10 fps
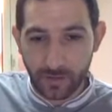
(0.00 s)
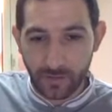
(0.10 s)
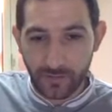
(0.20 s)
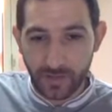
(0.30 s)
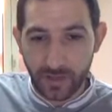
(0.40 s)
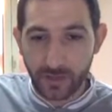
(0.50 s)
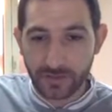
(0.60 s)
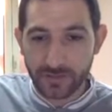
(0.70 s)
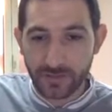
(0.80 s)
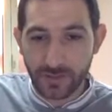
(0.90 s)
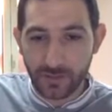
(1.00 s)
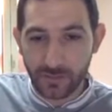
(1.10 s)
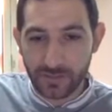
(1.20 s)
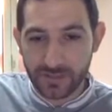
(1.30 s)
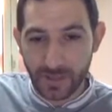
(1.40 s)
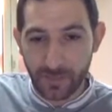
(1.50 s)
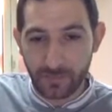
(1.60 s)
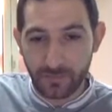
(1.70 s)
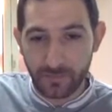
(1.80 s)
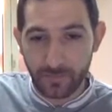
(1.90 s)
of A cross B. What's
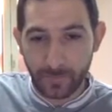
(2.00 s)
M?